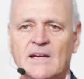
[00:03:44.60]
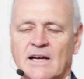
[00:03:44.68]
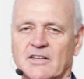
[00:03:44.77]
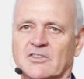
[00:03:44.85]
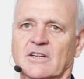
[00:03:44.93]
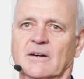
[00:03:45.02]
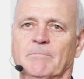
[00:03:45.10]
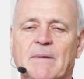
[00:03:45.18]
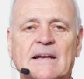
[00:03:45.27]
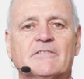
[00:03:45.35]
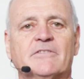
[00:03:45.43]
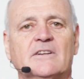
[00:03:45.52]
It's a
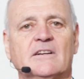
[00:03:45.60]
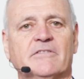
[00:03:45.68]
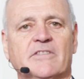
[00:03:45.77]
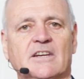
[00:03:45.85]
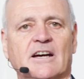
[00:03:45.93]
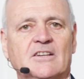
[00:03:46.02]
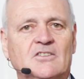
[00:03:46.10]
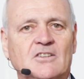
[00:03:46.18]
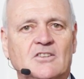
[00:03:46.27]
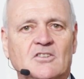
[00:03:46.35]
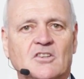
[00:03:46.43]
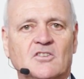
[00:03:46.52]
benefit of the
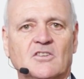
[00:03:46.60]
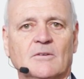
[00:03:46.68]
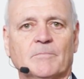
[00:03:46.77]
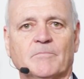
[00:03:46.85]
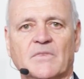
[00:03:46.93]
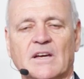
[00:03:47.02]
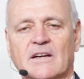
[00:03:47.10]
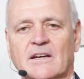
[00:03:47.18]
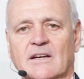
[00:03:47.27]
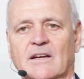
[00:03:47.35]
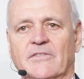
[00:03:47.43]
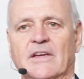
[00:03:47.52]
EyeC system
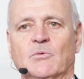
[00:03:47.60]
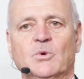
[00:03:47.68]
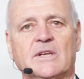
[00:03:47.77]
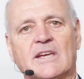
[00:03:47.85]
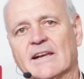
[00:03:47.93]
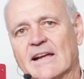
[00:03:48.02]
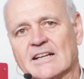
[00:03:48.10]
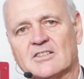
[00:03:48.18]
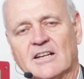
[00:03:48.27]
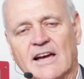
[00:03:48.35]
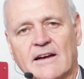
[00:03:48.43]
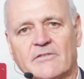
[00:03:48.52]
that we can
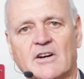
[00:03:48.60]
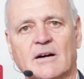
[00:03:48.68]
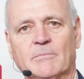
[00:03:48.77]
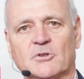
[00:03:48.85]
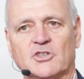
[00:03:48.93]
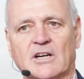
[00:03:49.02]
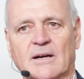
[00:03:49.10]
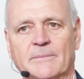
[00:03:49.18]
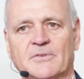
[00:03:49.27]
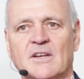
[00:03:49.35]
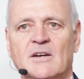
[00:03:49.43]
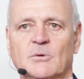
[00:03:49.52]
actually have combo
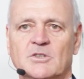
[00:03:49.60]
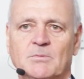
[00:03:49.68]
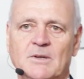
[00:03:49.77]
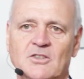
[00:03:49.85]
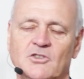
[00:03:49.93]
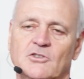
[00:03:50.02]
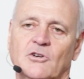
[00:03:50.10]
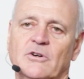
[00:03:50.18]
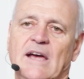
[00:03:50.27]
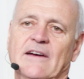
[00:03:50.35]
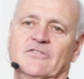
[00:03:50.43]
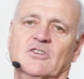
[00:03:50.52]
jobs, which means you don't
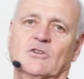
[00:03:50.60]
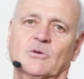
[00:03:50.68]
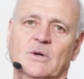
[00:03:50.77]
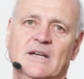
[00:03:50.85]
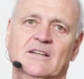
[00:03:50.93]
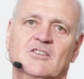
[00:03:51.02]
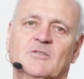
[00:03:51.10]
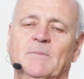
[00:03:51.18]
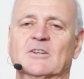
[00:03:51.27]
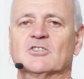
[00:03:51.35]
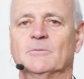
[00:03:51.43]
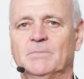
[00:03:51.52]
have to create a
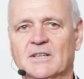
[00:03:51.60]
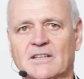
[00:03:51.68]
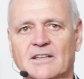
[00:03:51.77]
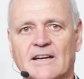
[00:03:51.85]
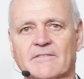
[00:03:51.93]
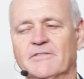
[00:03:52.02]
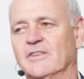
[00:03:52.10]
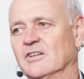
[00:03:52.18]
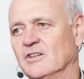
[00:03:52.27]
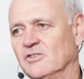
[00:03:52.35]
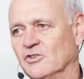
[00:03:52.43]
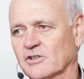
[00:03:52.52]
special PDF
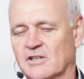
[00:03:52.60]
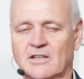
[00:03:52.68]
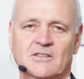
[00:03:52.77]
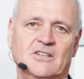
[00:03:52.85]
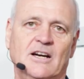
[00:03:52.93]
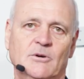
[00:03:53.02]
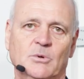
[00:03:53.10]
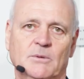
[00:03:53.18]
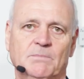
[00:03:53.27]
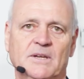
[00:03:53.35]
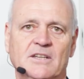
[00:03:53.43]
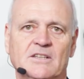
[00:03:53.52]
that is your entire
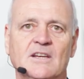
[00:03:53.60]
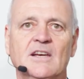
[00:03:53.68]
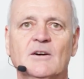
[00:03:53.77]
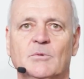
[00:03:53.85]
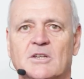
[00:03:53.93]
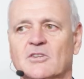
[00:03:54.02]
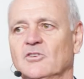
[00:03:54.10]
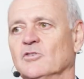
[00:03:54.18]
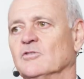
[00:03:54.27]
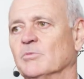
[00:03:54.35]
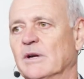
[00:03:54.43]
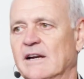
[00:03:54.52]
repeat. We can
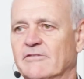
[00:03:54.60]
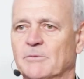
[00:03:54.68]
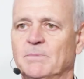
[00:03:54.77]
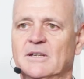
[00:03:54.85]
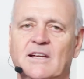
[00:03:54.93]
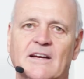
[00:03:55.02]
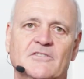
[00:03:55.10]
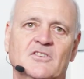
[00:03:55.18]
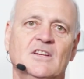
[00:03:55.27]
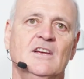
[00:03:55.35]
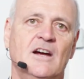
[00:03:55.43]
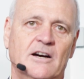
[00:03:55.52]
use whatever
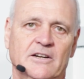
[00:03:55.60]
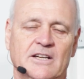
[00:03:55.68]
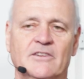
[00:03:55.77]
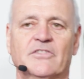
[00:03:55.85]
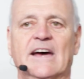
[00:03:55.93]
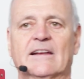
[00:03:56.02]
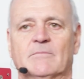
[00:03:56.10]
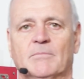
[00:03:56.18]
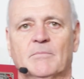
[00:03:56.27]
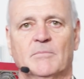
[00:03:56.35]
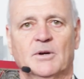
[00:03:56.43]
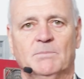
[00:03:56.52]
PDFs are in that
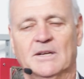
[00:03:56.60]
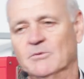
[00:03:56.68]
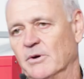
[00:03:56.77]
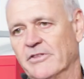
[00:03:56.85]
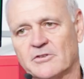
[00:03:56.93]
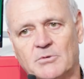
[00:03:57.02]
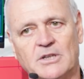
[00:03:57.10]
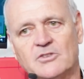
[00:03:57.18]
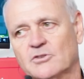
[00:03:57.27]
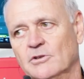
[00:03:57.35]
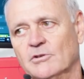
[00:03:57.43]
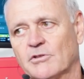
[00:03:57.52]
repeat, whether it's 1,
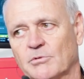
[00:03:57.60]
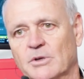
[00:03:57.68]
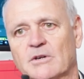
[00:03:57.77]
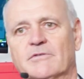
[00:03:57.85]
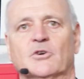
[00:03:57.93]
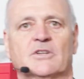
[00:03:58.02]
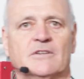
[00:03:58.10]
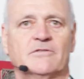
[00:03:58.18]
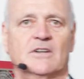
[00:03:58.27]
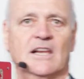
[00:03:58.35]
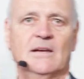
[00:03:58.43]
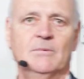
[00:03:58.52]
2, 3, or 4
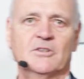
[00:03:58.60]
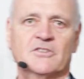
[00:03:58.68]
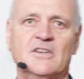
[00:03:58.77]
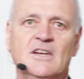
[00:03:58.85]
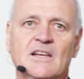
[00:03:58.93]
different labels.